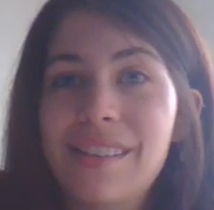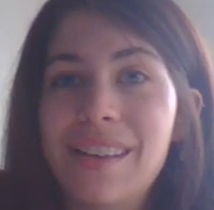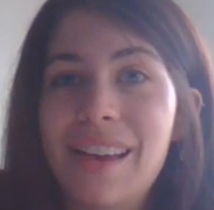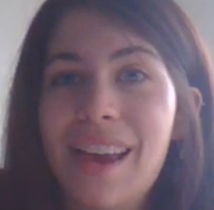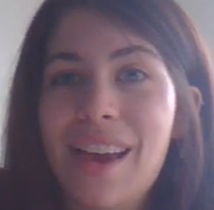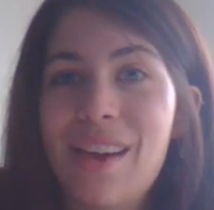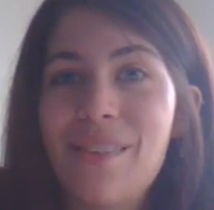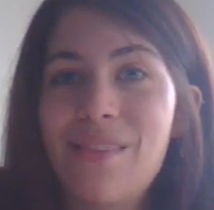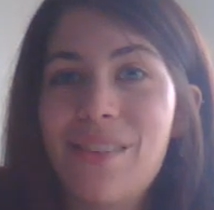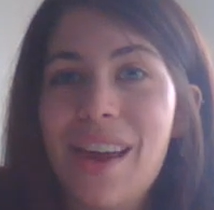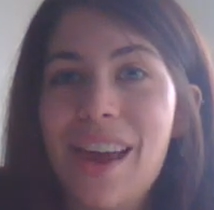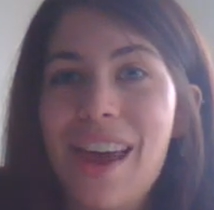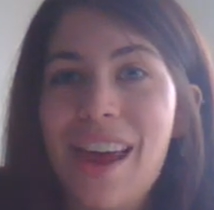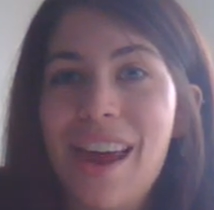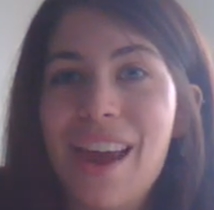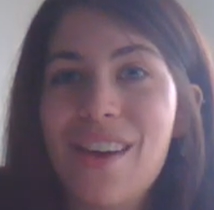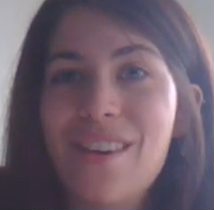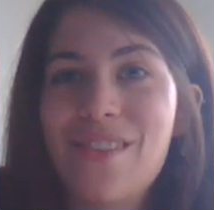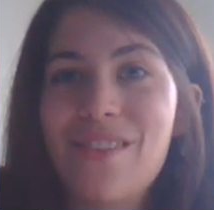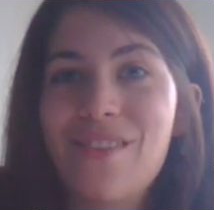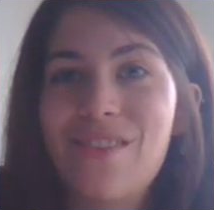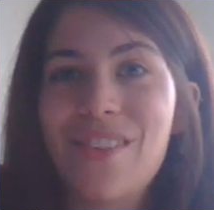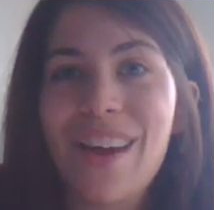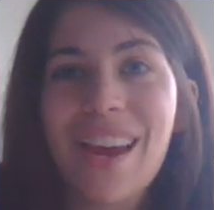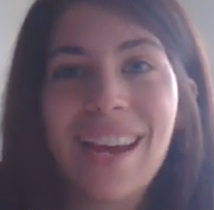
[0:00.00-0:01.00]
you guys have
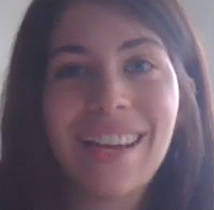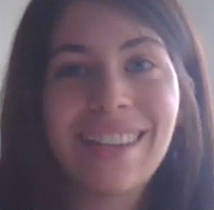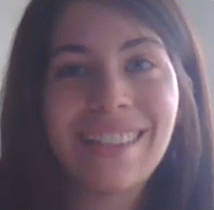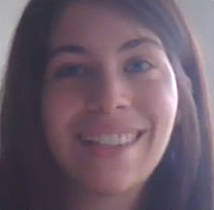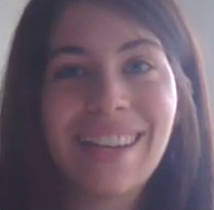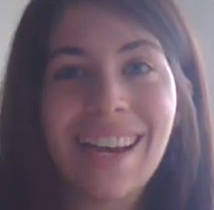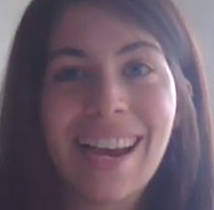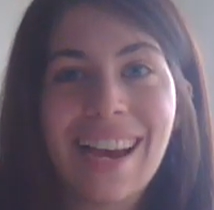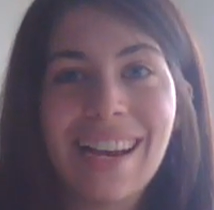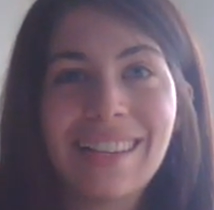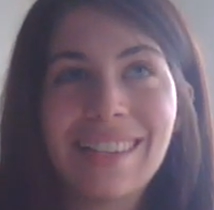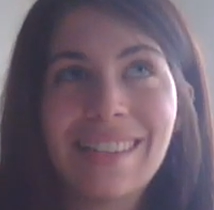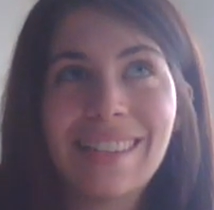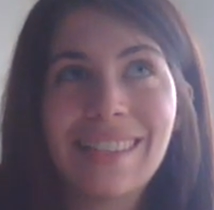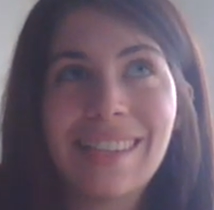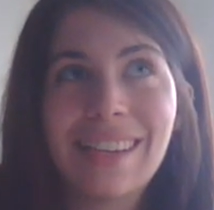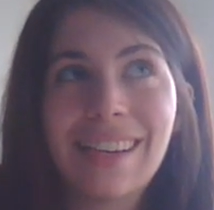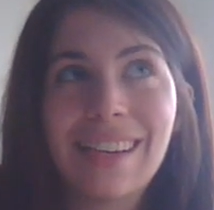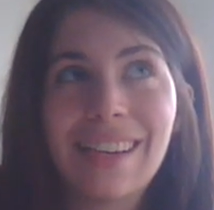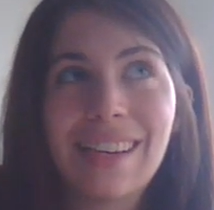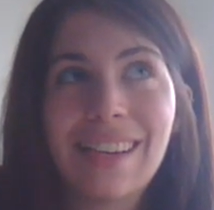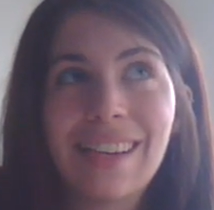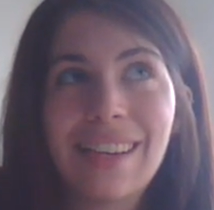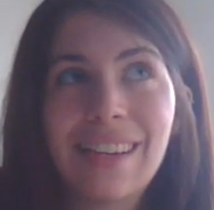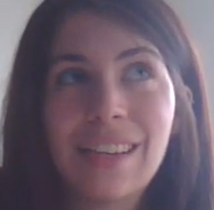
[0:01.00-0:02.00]
a
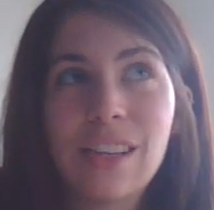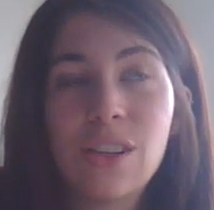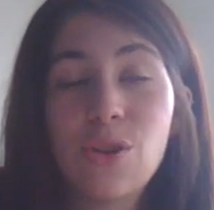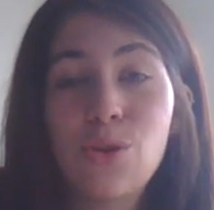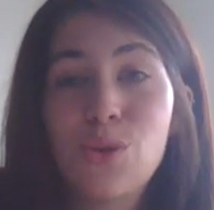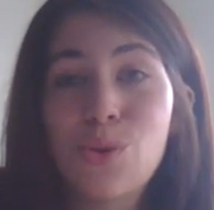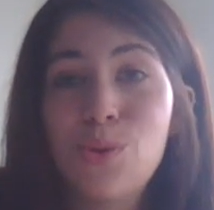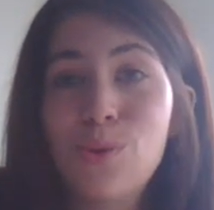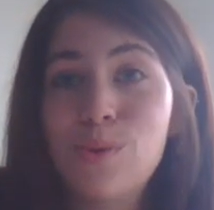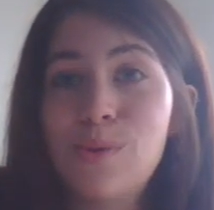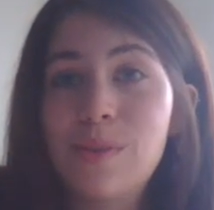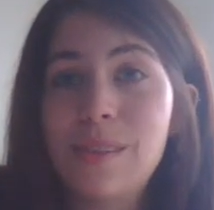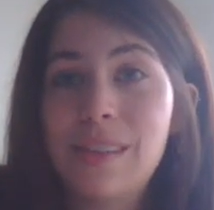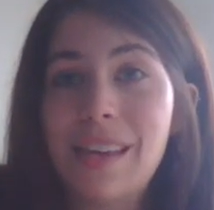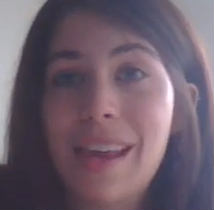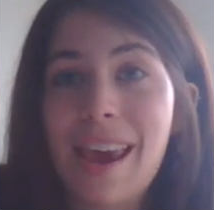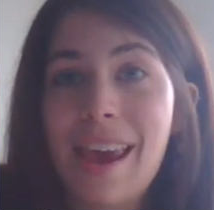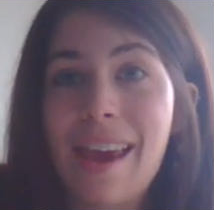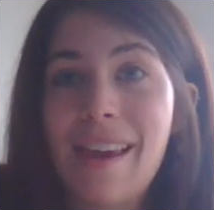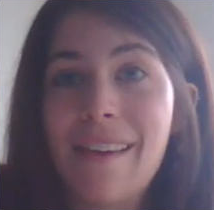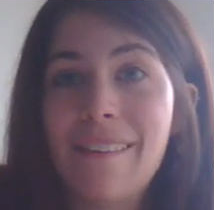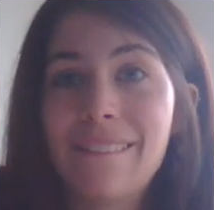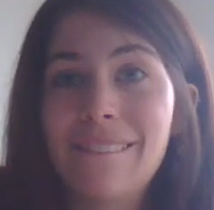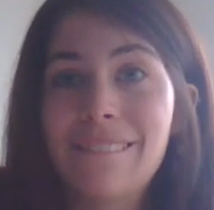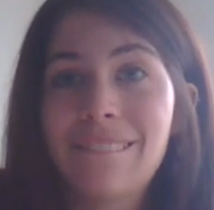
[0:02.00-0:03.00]
fantastic
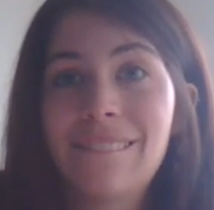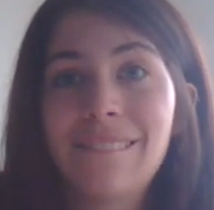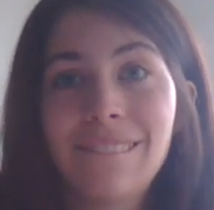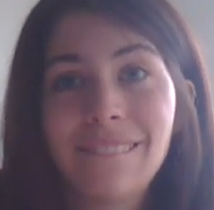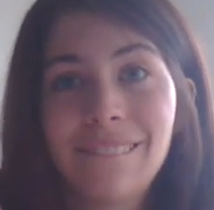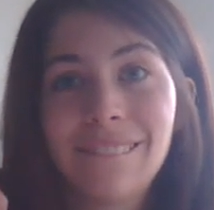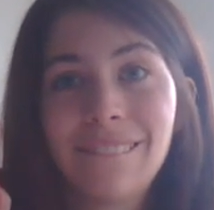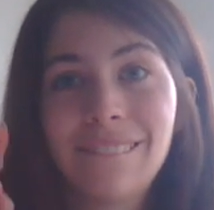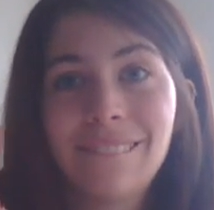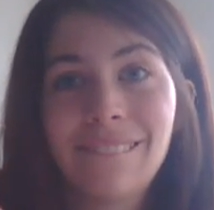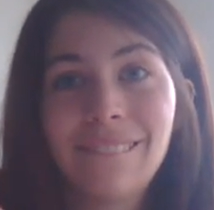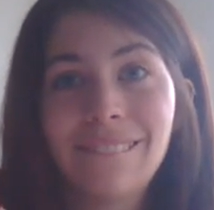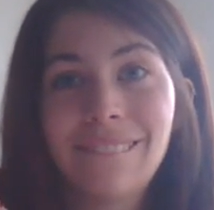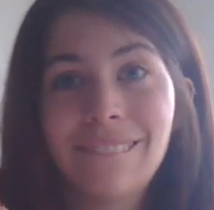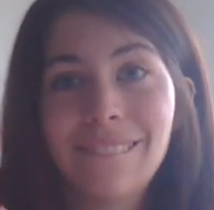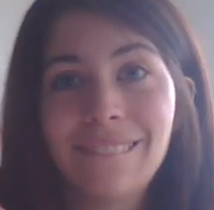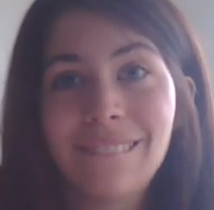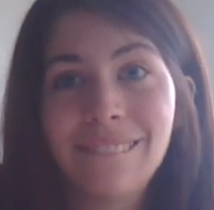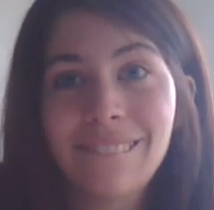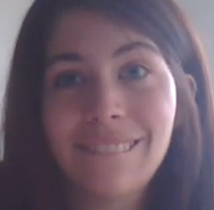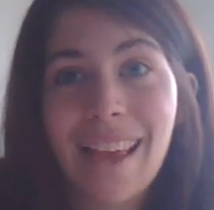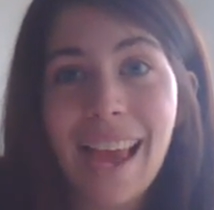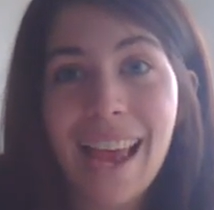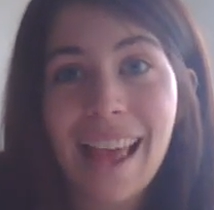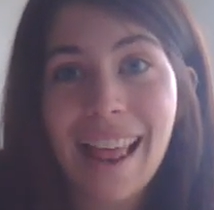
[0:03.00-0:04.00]
Tuesday.
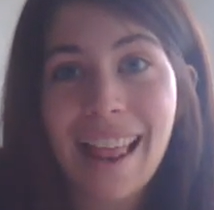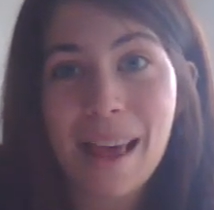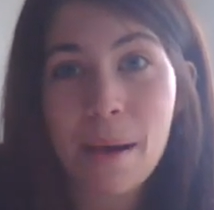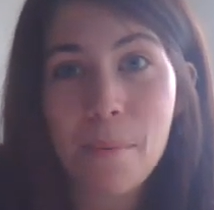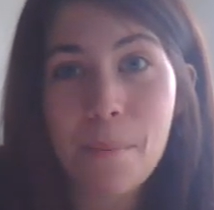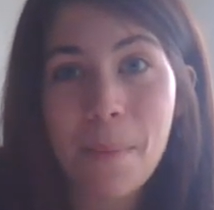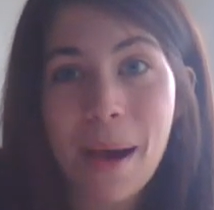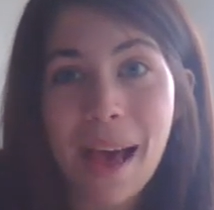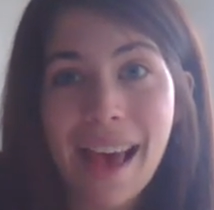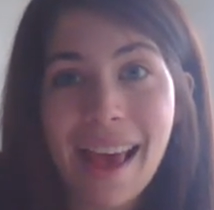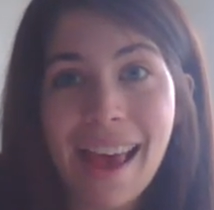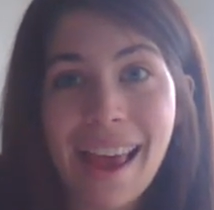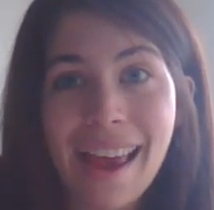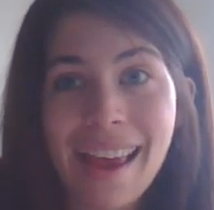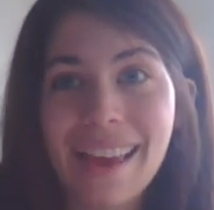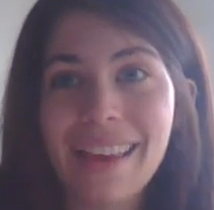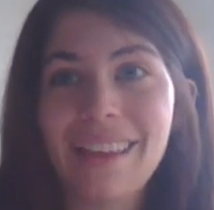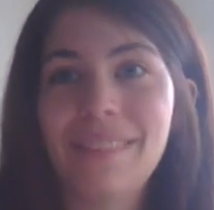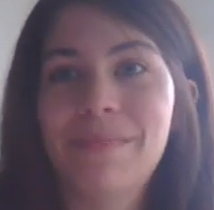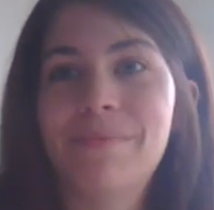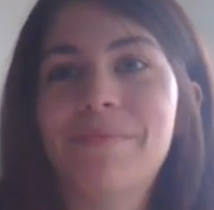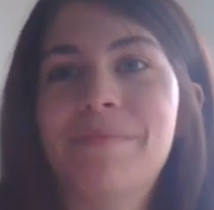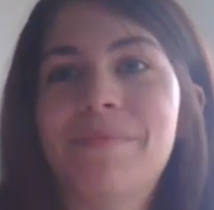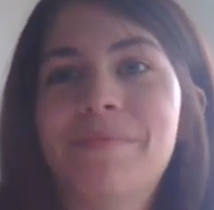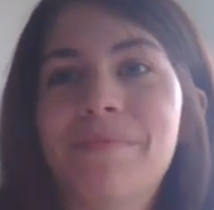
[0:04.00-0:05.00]

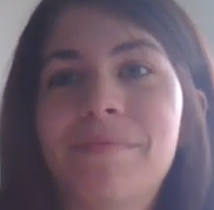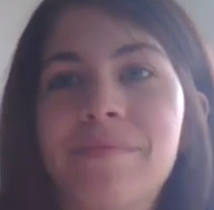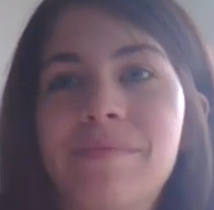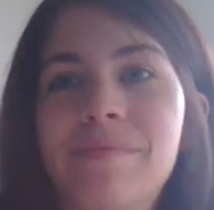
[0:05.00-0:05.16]
Bye.